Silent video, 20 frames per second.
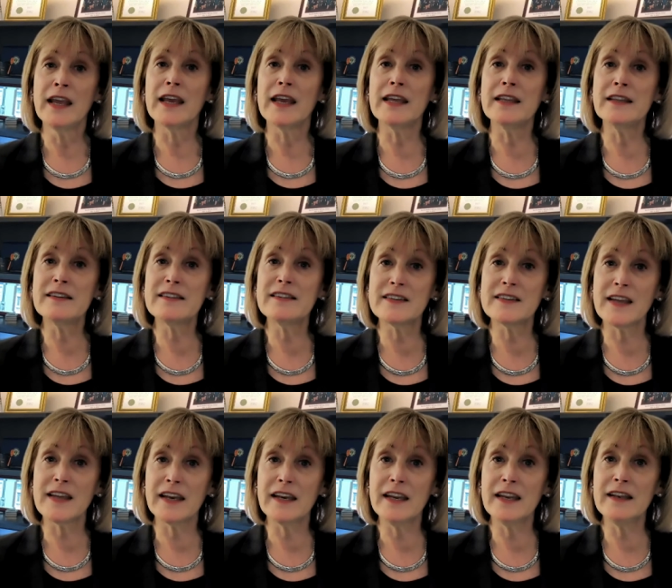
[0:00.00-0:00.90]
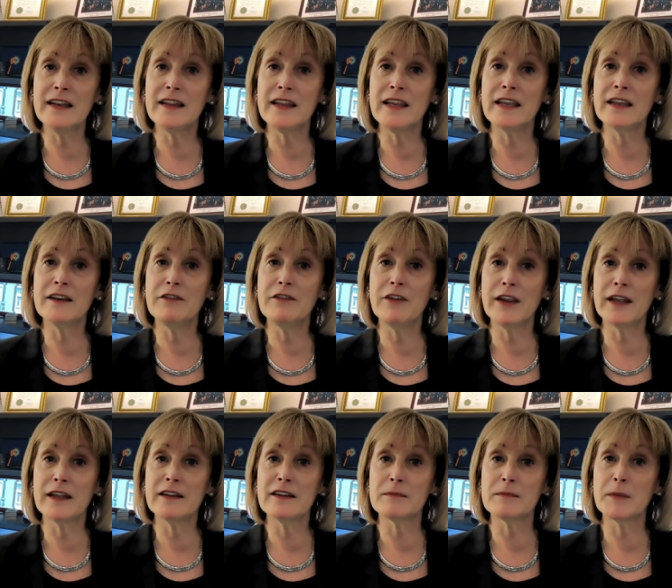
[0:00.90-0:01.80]
and studied the
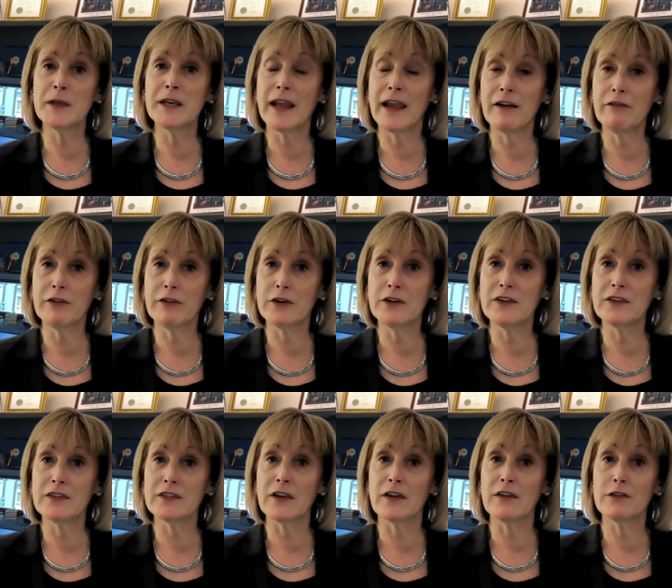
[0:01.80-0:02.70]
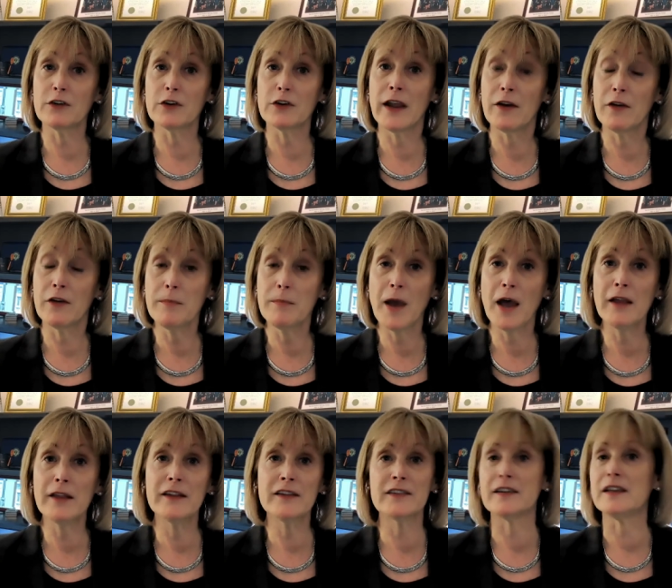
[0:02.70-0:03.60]
advancement efforts for health
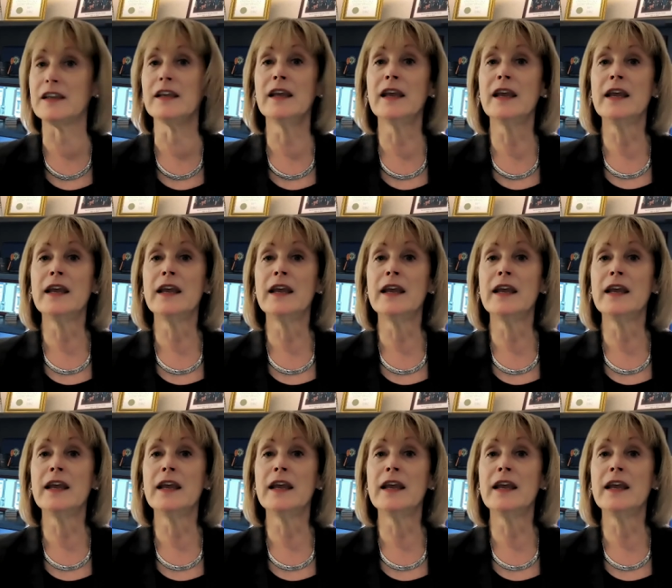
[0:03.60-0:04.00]
policy,